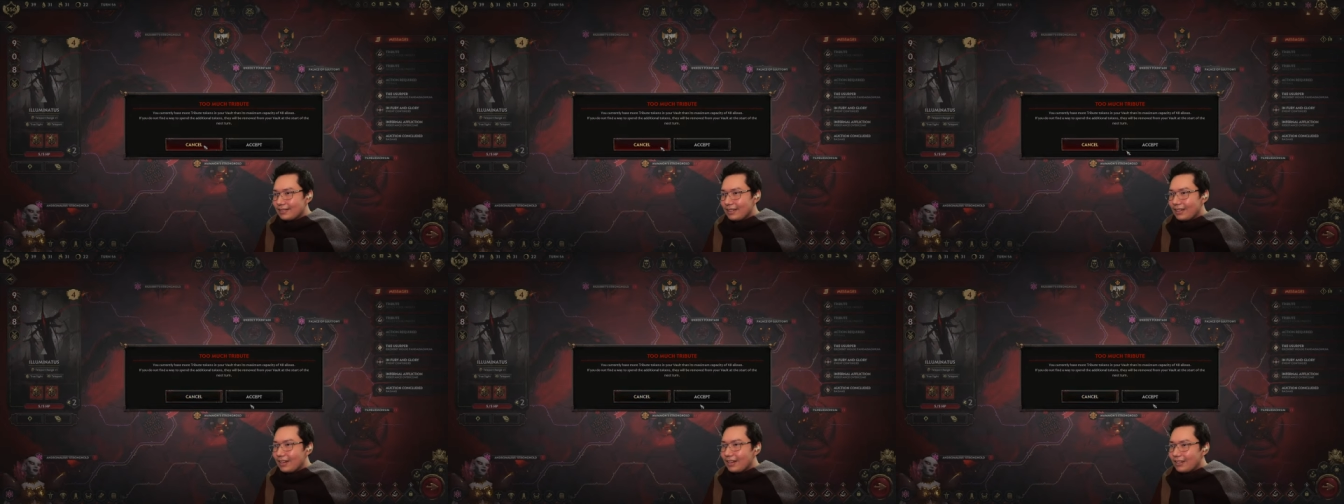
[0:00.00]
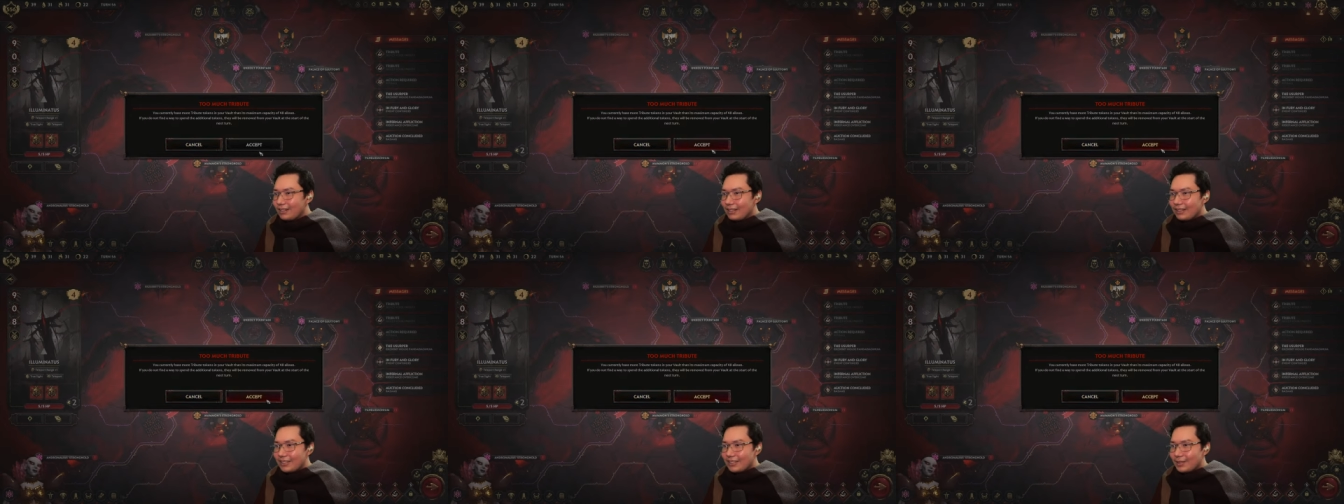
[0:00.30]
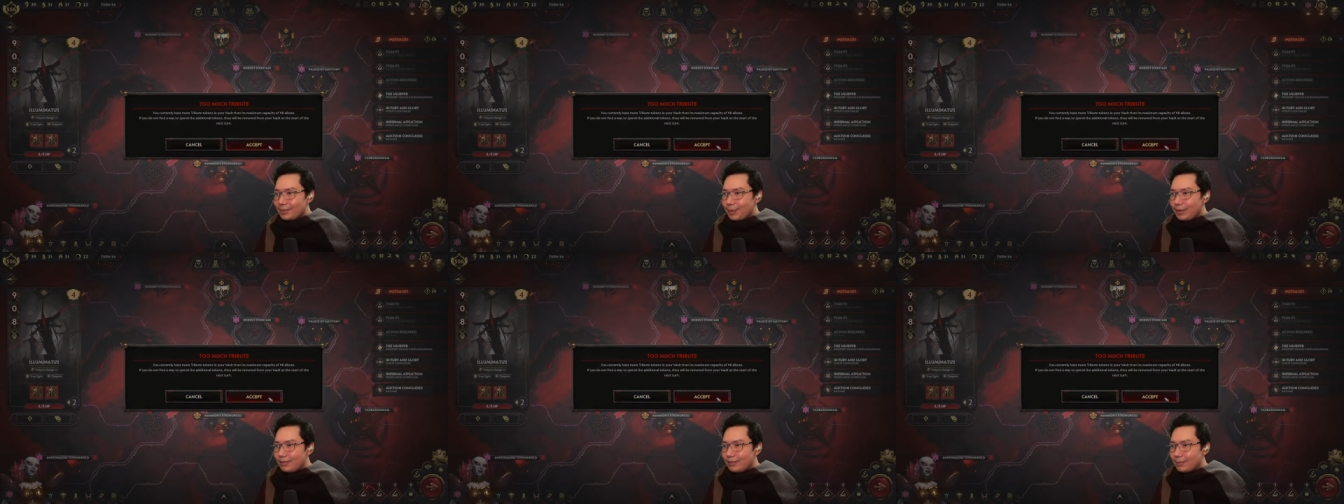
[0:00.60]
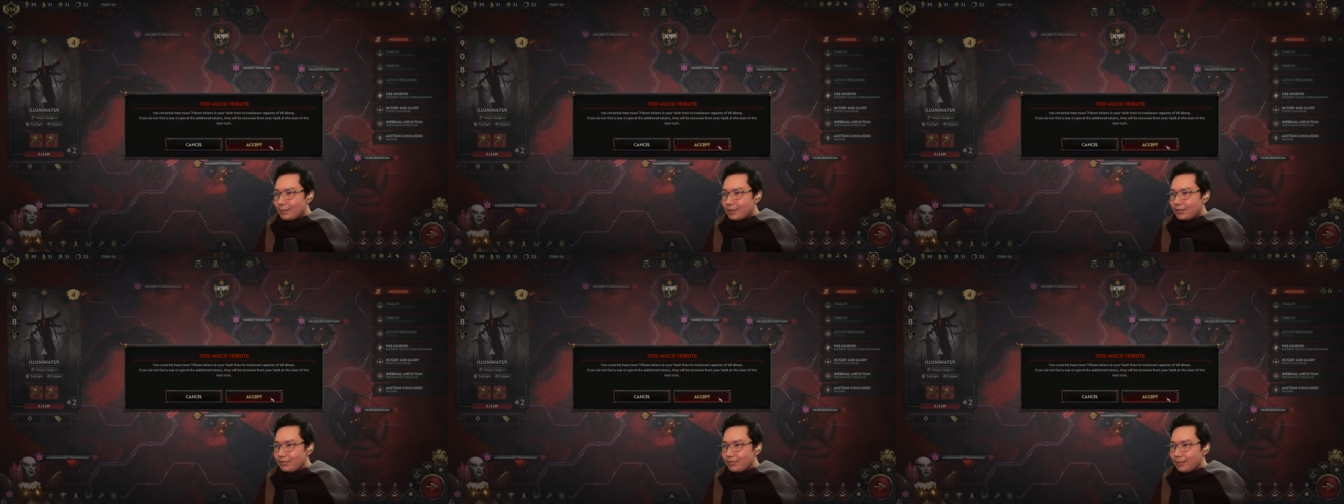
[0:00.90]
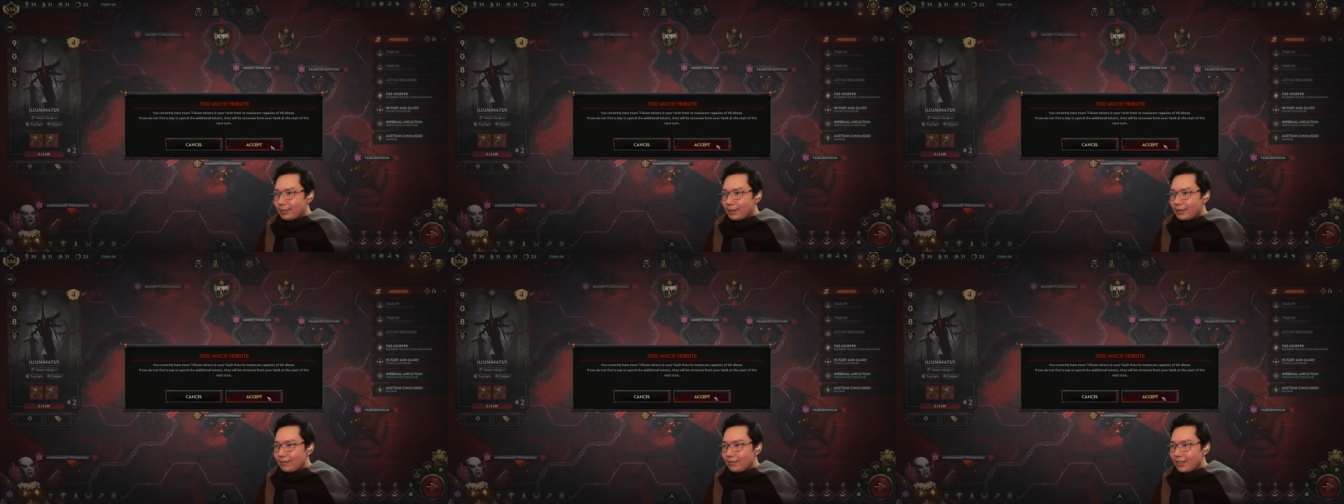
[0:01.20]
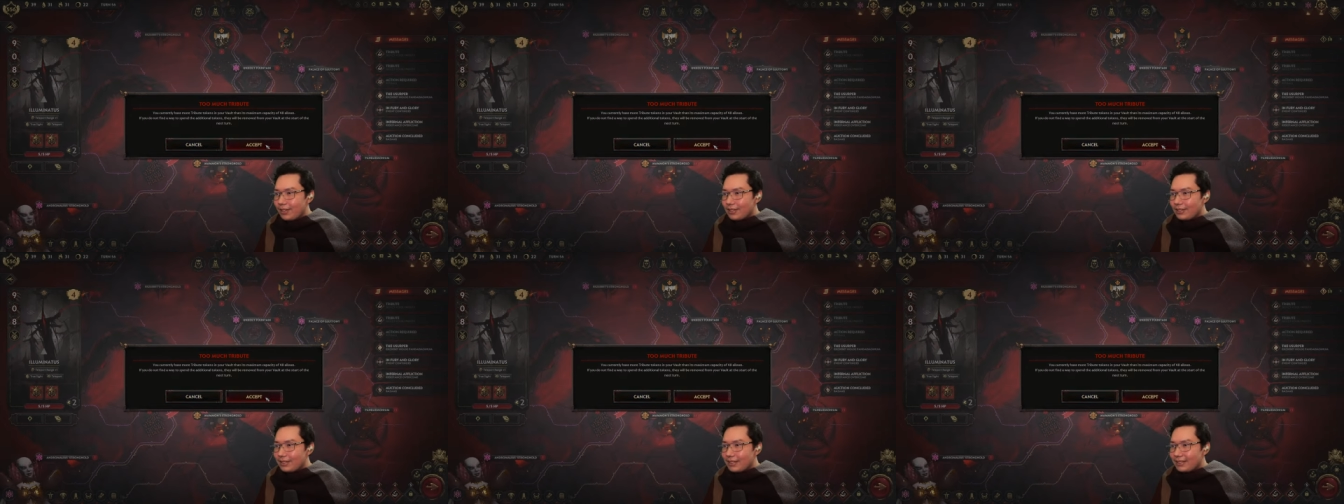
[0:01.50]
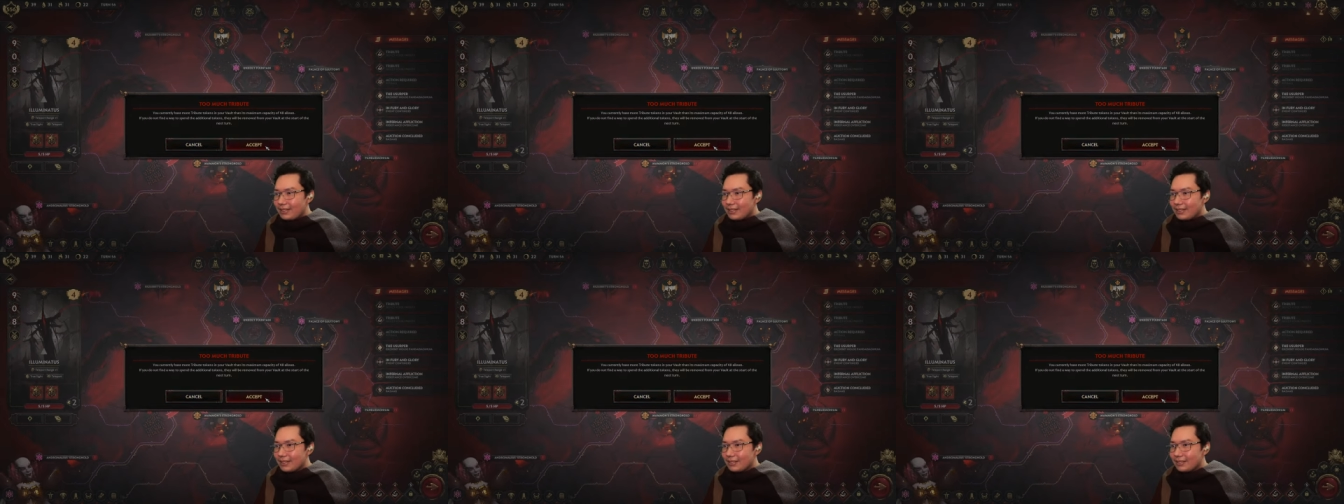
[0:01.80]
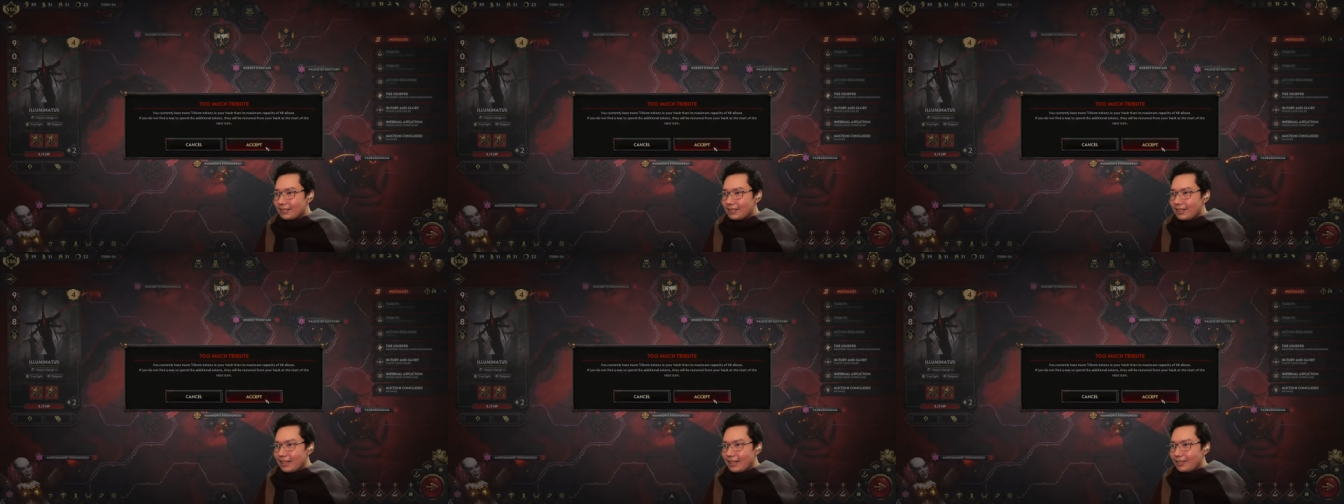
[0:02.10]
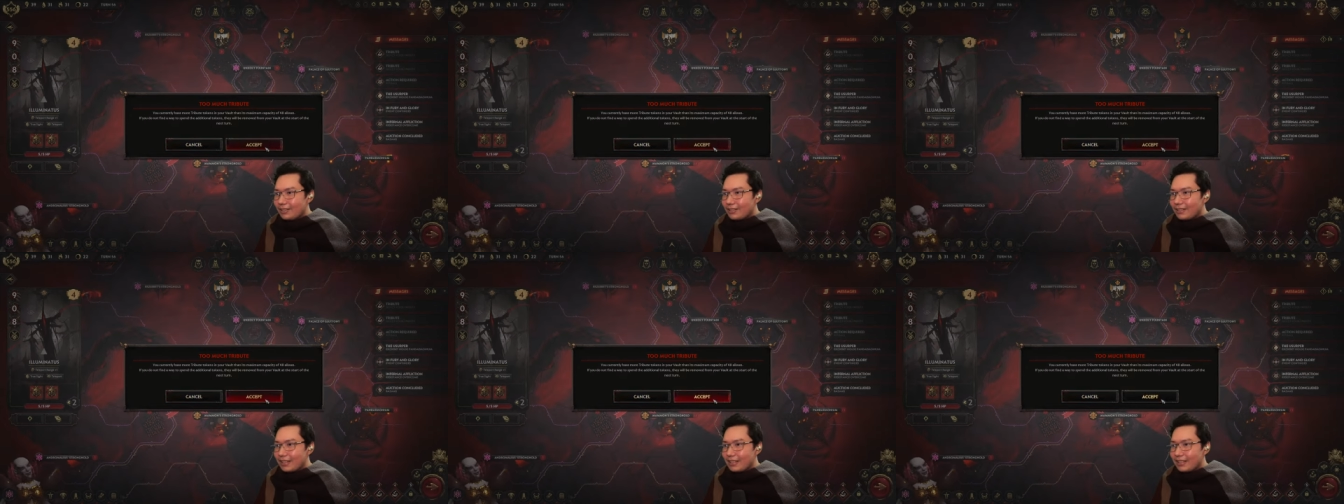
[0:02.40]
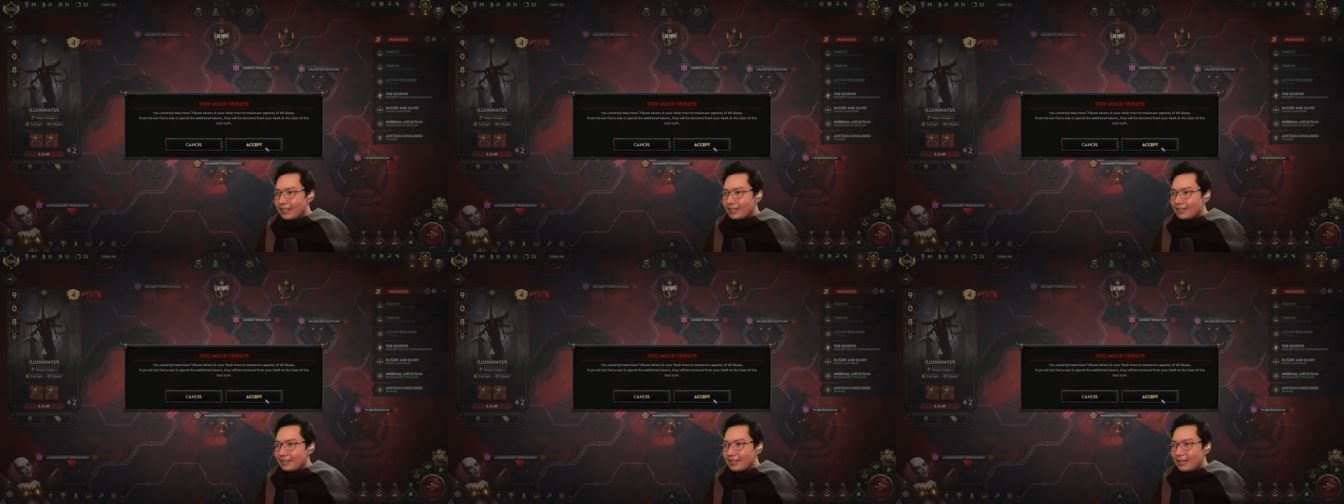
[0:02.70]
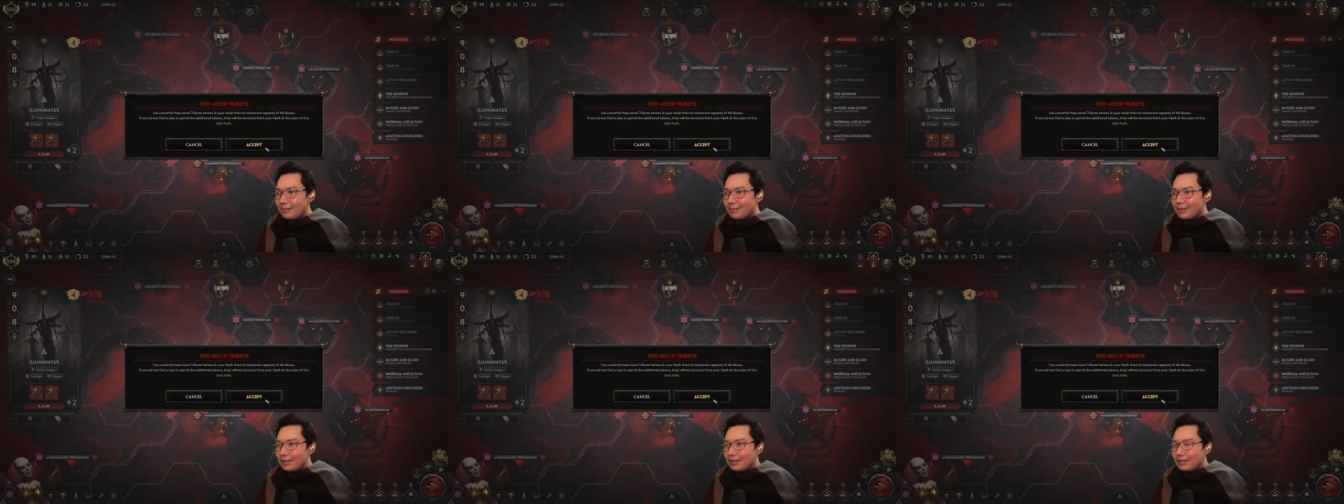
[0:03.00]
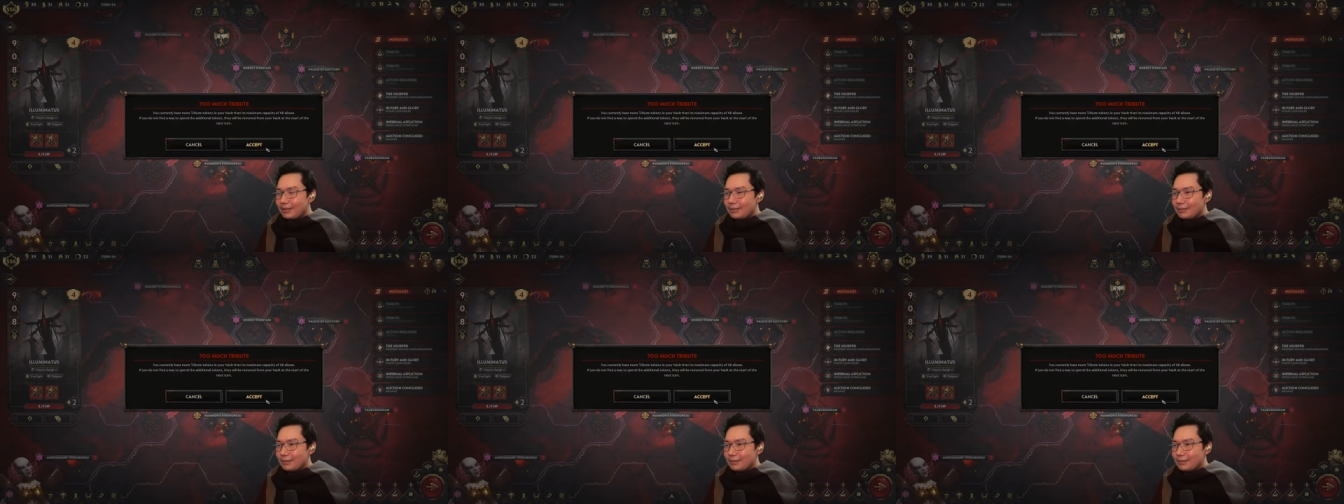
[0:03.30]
oh, they'll just be removed from the vault at... Yeah, okay, accept.